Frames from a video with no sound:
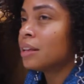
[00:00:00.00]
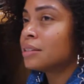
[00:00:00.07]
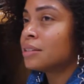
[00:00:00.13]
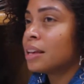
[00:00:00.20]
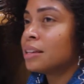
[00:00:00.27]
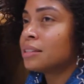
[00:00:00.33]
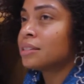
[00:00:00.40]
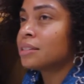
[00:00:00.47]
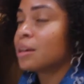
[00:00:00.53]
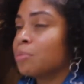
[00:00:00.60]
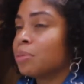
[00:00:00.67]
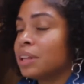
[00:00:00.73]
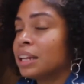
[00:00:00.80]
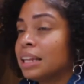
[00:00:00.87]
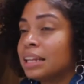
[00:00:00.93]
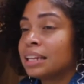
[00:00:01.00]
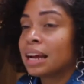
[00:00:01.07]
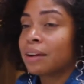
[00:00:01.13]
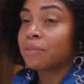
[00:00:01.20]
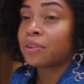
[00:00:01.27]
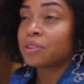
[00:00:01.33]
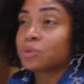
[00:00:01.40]
is
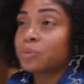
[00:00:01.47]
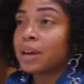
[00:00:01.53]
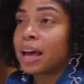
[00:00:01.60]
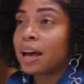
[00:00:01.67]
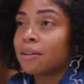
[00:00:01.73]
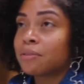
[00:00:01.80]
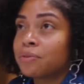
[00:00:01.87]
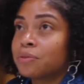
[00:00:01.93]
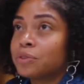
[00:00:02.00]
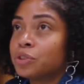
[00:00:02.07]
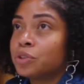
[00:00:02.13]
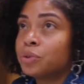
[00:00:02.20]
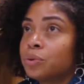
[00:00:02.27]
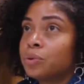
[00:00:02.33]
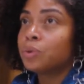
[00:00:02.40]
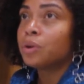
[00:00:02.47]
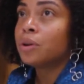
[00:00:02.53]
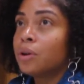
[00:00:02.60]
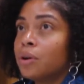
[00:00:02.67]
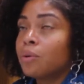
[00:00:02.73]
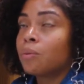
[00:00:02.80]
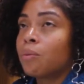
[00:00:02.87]
completely diverse. We have
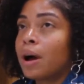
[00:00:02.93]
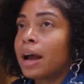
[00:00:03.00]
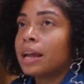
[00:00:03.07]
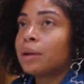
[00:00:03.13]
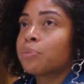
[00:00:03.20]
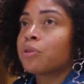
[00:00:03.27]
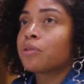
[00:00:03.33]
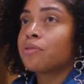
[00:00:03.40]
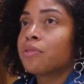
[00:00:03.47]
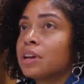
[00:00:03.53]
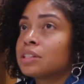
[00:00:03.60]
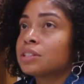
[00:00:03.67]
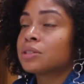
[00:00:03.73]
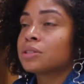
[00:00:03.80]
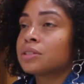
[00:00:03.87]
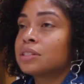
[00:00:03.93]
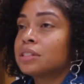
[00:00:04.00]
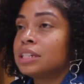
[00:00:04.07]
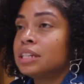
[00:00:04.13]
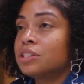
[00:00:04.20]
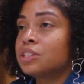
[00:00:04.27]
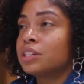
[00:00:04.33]
two white
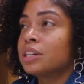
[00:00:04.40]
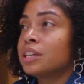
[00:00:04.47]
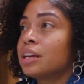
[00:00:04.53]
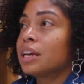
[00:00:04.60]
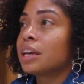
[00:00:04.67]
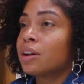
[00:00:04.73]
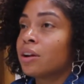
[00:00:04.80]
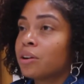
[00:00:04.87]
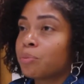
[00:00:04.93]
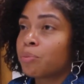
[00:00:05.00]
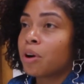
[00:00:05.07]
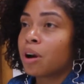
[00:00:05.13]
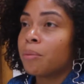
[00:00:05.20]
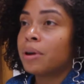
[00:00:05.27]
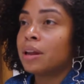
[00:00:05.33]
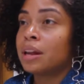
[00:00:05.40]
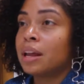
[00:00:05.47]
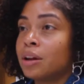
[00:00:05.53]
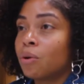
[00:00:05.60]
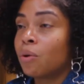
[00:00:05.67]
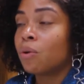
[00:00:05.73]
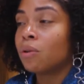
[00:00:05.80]
professors teaching in our
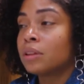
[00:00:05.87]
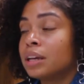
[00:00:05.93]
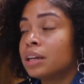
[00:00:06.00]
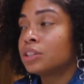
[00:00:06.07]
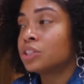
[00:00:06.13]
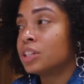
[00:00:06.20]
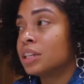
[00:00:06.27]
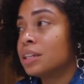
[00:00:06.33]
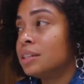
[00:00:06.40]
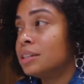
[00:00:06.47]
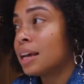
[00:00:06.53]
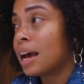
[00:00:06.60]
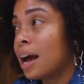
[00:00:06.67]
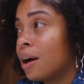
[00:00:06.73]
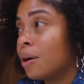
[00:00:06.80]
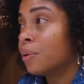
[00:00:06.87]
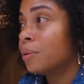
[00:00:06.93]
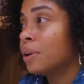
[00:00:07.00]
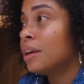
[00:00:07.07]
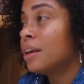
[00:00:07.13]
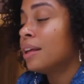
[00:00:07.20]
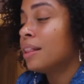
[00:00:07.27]
department and holding shit
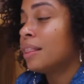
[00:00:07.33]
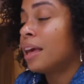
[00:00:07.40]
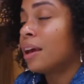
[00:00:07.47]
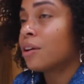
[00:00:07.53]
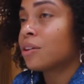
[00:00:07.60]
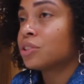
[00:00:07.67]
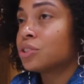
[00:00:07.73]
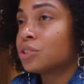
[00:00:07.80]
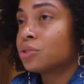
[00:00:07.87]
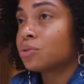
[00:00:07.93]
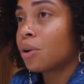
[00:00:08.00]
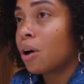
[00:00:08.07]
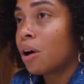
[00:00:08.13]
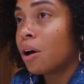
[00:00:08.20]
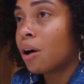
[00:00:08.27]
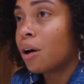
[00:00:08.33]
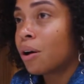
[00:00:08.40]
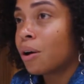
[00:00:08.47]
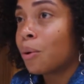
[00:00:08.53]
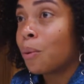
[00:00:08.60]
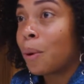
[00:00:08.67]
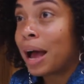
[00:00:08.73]
down. They are
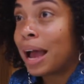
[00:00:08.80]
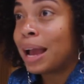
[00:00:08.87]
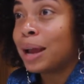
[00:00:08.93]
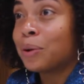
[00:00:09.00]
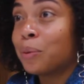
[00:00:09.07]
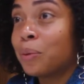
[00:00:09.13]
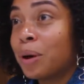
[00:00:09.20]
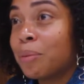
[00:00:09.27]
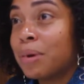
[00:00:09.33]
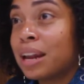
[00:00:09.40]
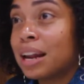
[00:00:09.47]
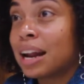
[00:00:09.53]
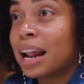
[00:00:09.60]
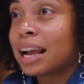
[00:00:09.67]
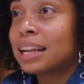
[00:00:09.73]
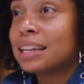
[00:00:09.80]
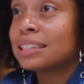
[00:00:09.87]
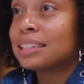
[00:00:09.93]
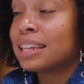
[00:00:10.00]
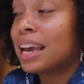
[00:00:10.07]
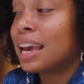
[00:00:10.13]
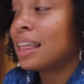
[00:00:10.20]
strong white women. And
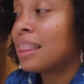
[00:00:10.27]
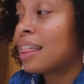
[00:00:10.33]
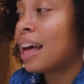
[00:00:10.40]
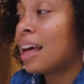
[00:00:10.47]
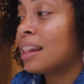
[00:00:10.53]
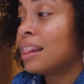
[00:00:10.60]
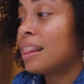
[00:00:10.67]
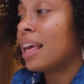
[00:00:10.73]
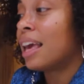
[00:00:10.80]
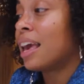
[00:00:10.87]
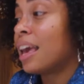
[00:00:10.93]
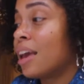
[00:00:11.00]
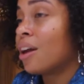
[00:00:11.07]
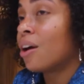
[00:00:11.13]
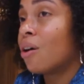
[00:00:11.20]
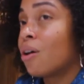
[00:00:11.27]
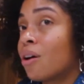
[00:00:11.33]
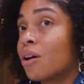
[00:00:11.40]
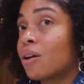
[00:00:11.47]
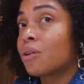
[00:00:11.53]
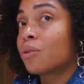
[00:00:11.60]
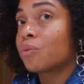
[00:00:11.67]
I can say that they
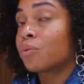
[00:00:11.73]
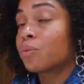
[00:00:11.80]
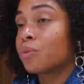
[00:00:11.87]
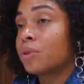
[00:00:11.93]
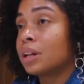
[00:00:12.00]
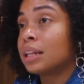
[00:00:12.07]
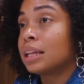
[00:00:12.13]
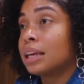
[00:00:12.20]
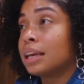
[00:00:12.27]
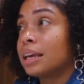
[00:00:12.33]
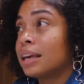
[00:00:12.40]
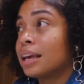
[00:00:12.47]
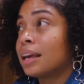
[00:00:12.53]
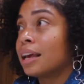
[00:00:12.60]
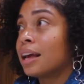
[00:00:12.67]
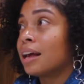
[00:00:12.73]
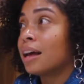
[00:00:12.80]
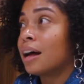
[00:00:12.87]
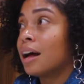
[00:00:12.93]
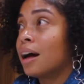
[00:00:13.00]
are really